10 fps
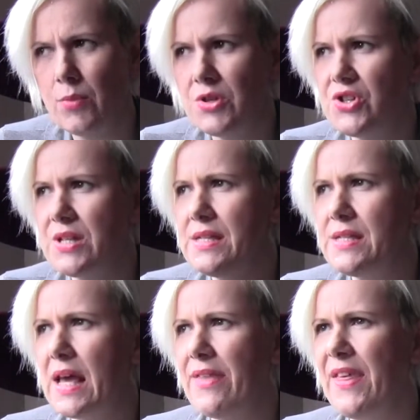which
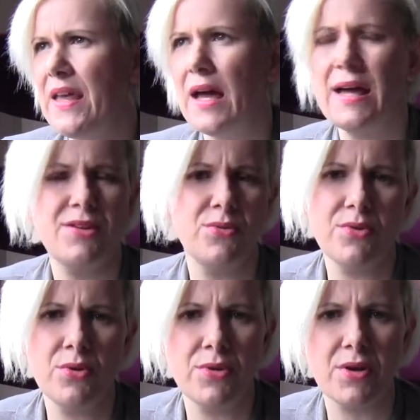is, I
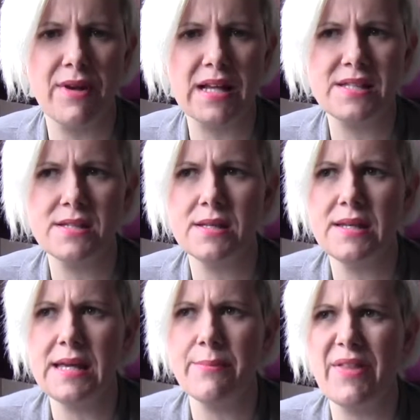don't know the correct
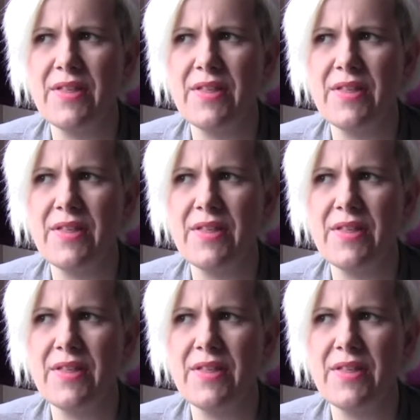name.